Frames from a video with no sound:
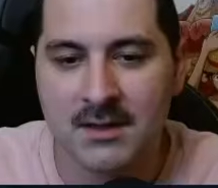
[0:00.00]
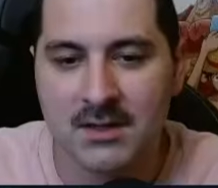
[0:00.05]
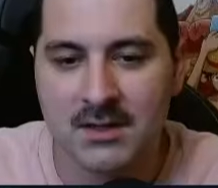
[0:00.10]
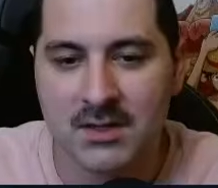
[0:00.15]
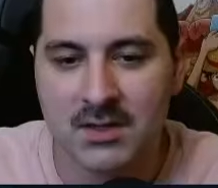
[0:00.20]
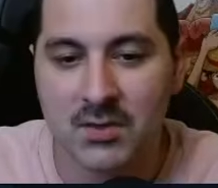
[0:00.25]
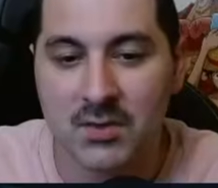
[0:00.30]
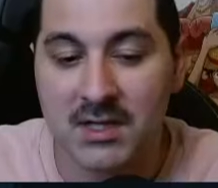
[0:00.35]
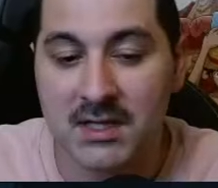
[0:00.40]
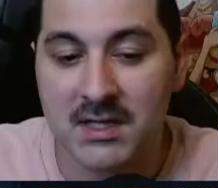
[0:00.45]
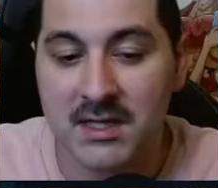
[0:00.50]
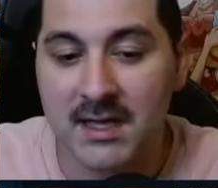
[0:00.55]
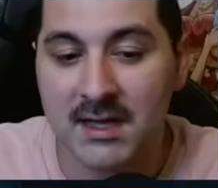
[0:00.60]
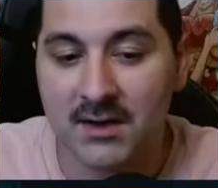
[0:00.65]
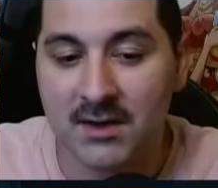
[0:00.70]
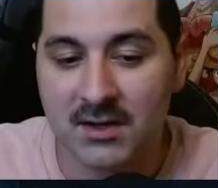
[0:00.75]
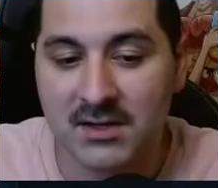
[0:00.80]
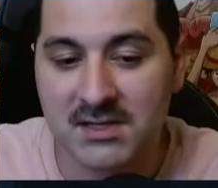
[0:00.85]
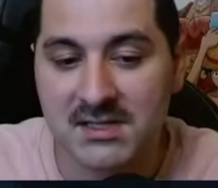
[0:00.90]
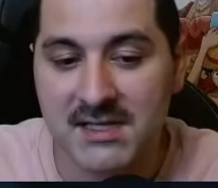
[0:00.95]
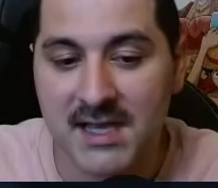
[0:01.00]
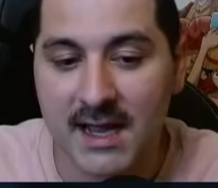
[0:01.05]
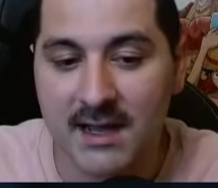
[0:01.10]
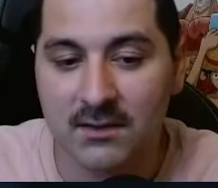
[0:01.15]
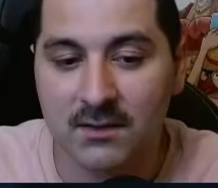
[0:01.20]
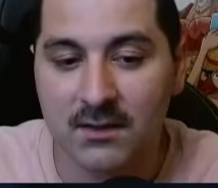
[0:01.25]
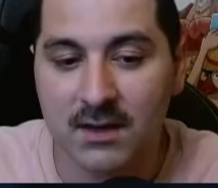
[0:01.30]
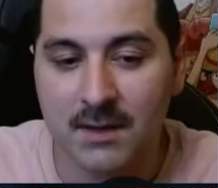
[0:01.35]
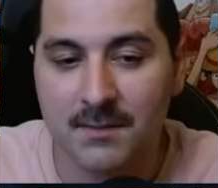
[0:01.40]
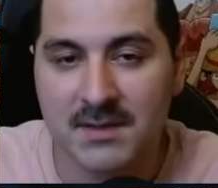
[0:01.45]
You could get her
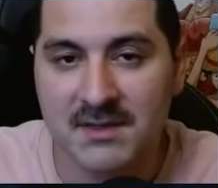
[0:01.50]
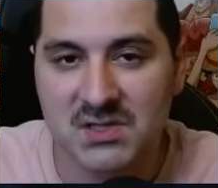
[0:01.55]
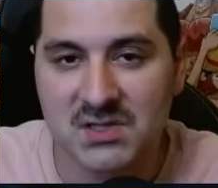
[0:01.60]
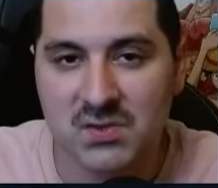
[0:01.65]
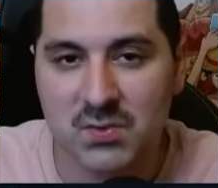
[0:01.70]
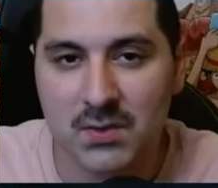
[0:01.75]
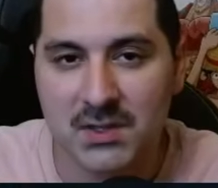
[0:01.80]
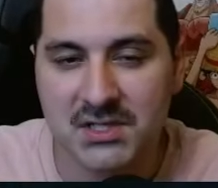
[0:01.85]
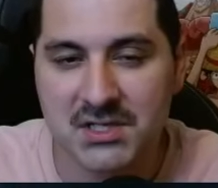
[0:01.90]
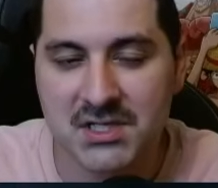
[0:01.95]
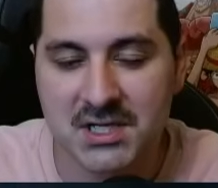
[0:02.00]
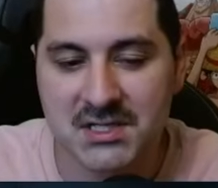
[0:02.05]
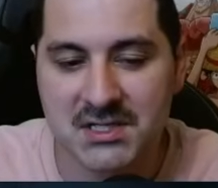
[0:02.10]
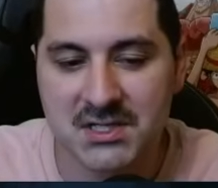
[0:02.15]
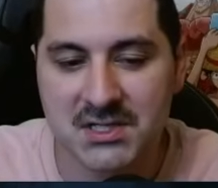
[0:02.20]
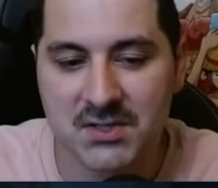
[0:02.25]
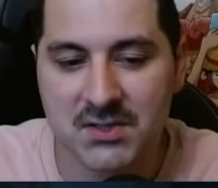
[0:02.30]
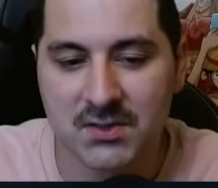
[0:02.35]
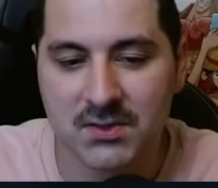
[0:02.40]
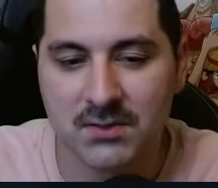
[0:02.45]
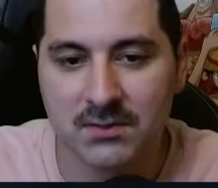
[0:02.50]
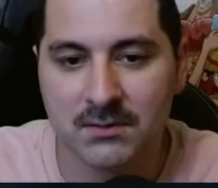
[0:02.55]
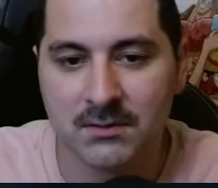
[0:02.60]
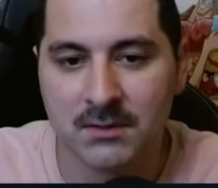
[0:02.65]
cycle up and switch into...